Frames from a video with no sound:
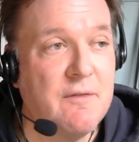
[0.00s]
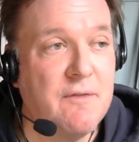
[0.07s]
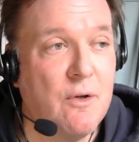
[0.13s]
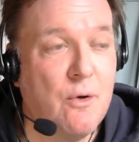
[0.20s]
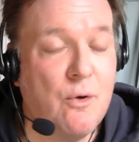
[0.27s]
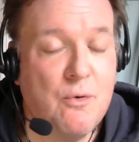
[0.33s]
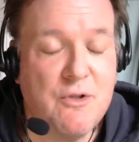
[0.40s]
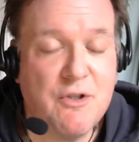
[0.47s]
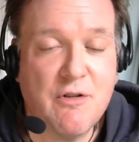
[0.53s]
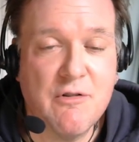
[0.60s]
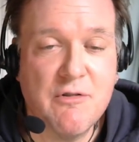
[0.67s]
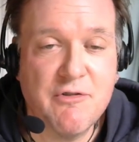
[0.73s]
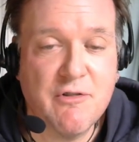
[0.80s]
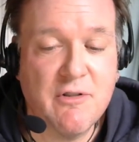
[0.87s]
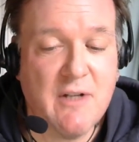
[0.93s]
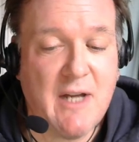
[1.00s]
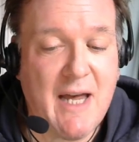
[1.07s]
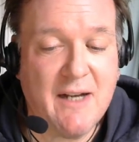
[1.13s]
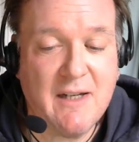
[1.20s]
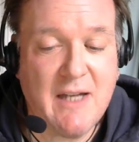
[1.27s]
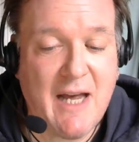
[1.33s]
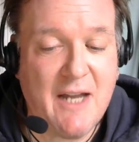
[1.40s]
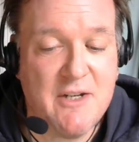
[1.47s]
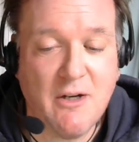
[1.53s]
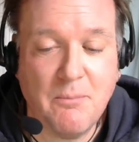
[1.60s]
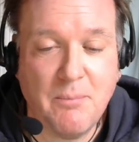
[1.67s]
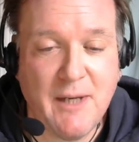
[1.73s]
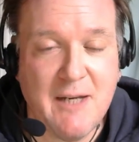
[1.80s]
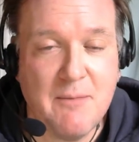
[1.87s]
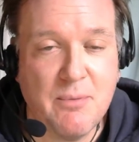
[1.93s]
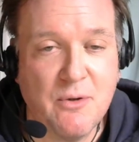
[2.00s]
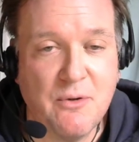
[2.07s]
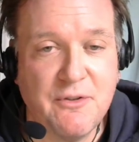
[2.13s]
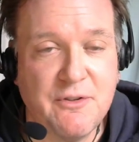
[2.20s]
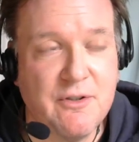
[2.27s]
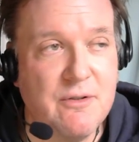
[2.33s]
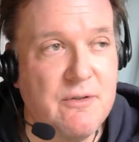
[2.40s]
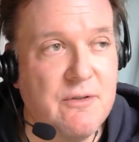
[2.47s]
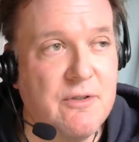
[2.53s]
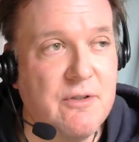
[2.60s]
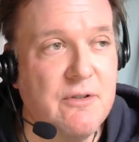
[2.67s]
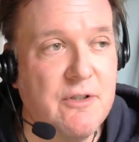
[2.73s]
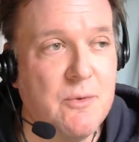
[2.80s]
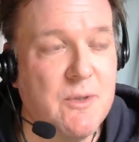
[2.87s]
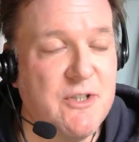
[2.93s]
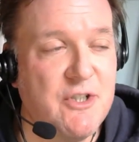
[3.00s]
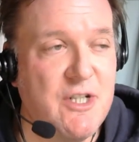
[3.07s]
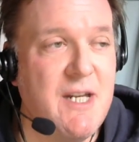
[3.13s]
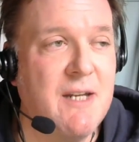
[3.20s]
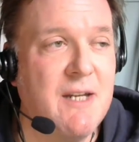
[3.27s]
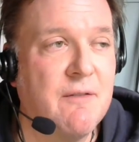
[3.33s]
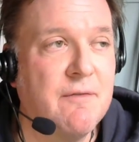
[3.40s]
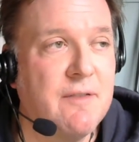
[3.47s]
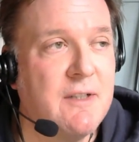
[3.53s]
all children and young people to achieve.